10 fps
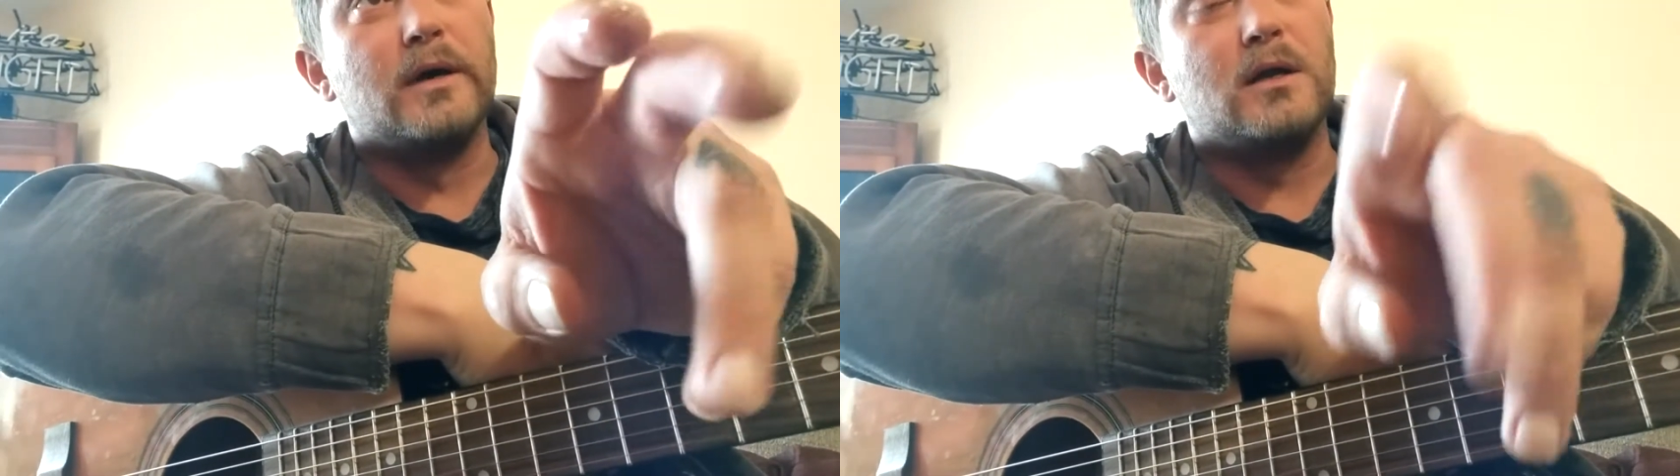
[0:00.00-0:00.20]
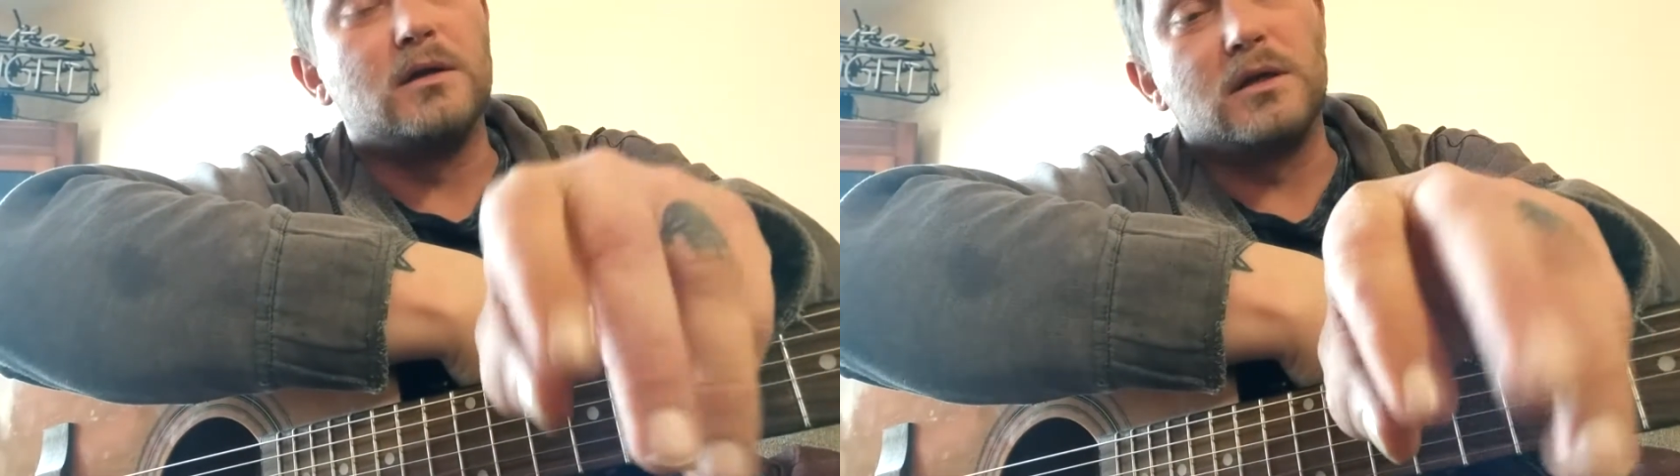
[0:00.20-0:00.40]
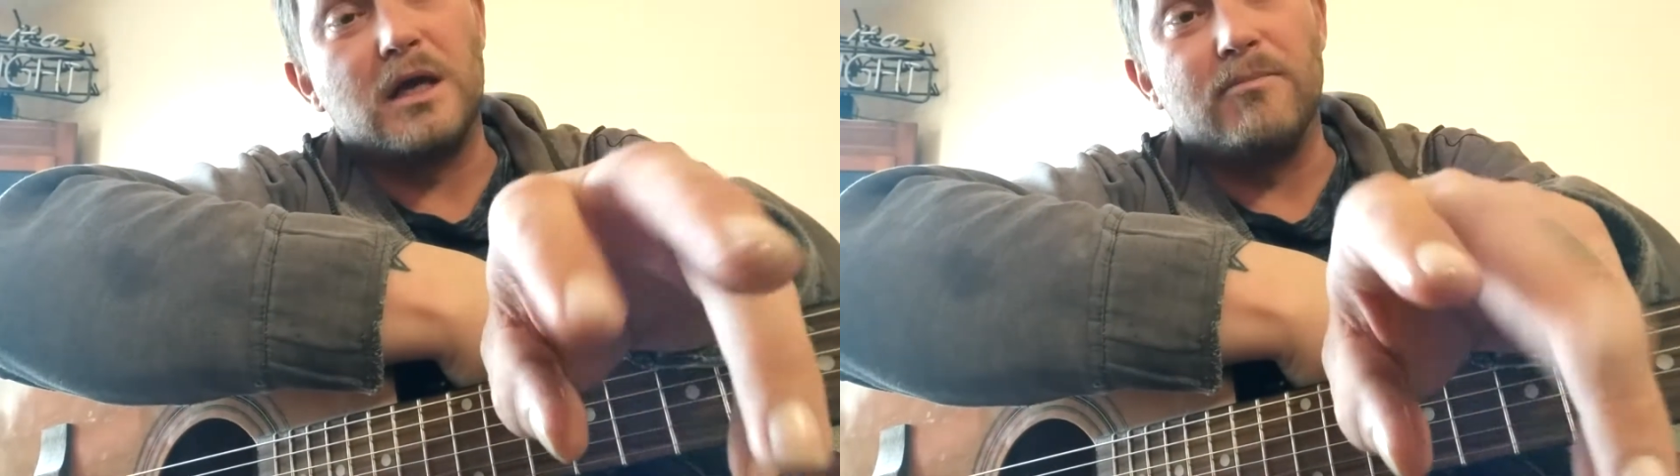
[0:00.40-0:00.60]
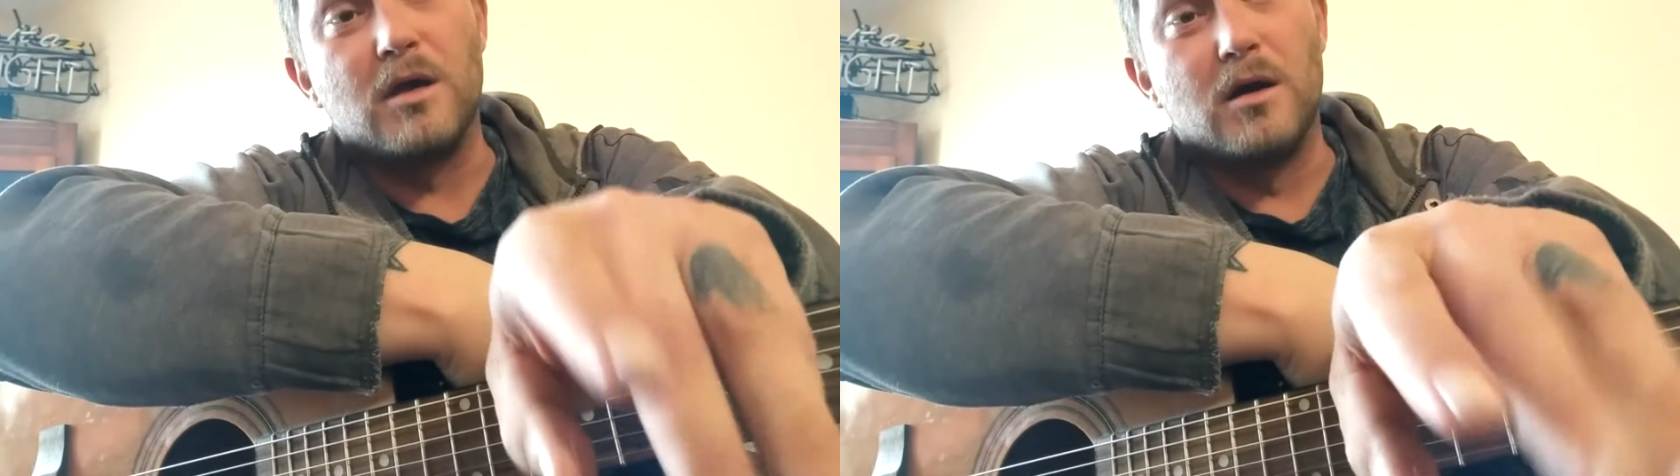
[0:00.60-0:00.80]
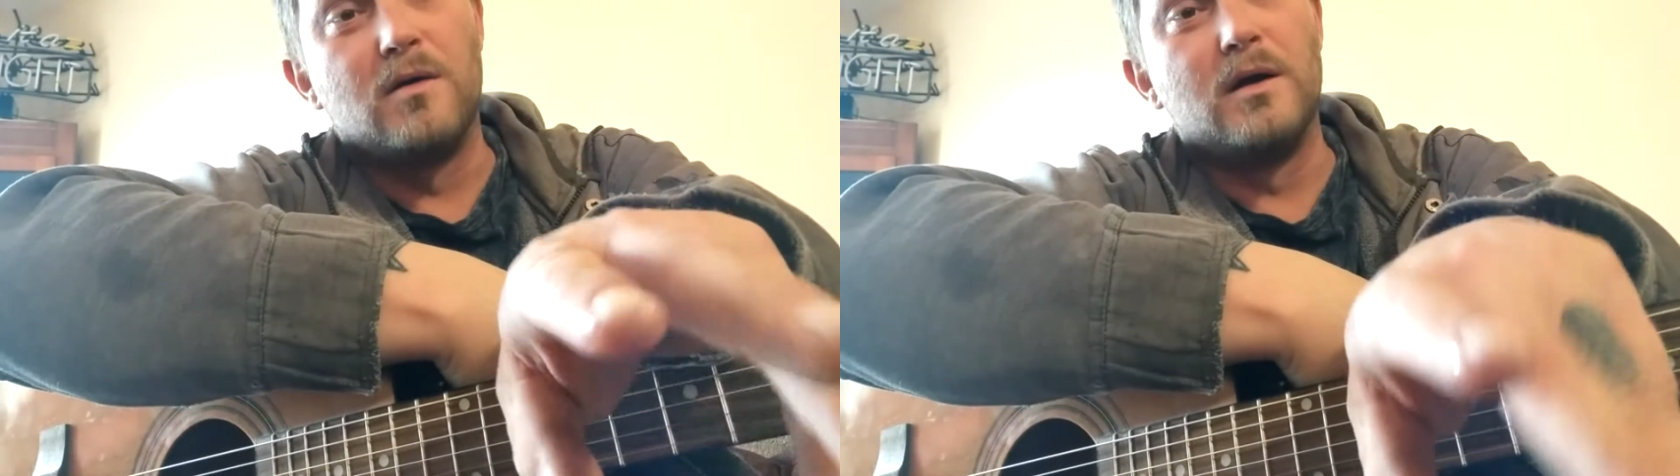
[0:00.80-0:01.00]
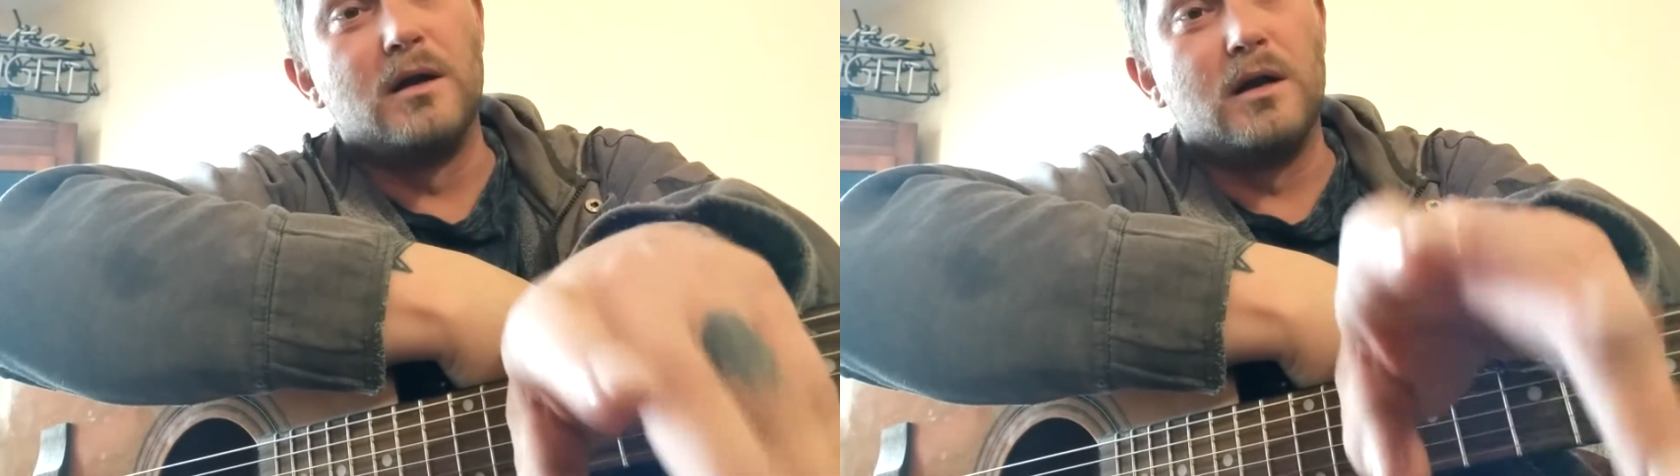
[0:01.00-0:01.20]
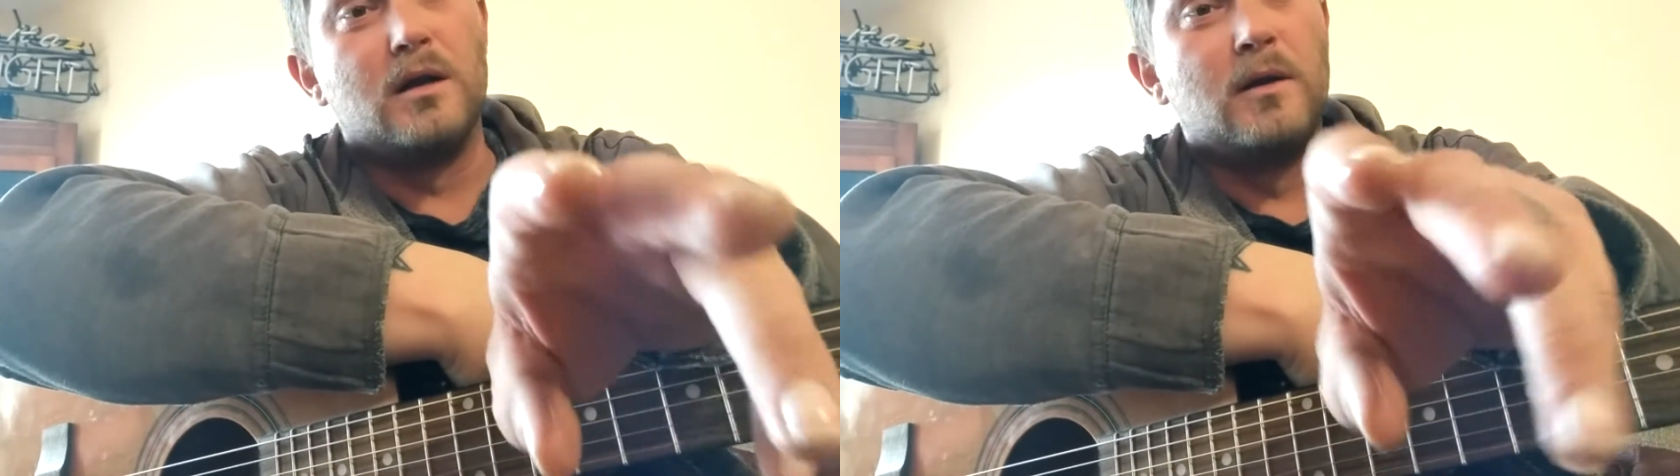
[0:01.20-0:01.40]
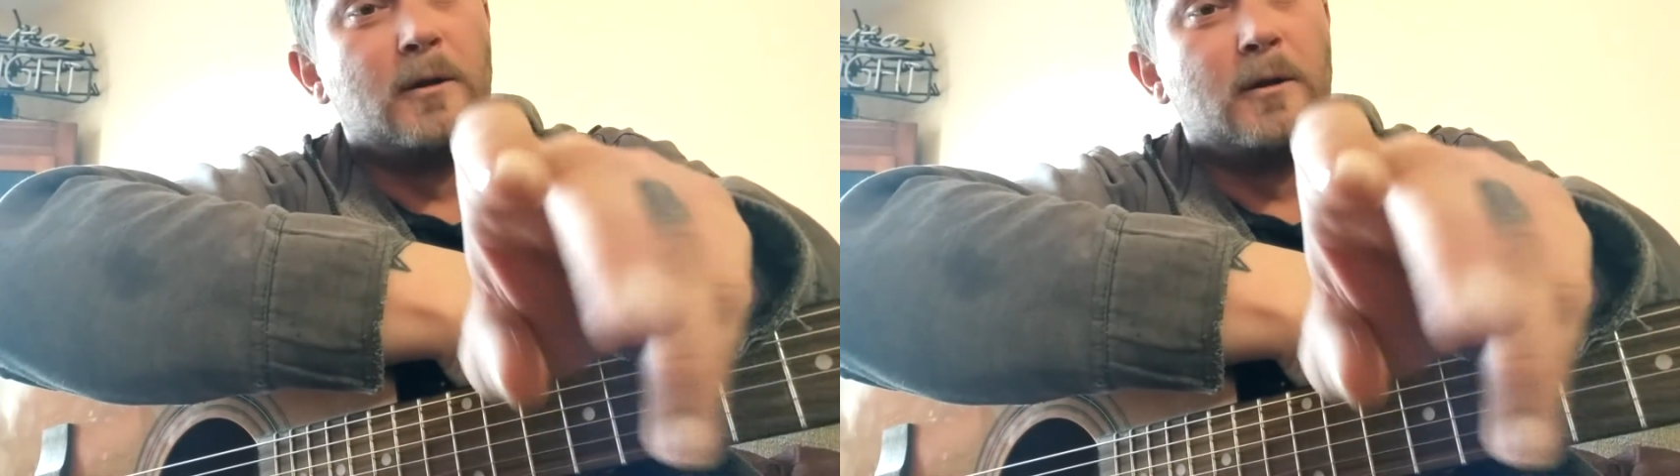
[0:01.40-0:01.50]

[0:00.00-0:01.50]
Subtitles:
it and keep going and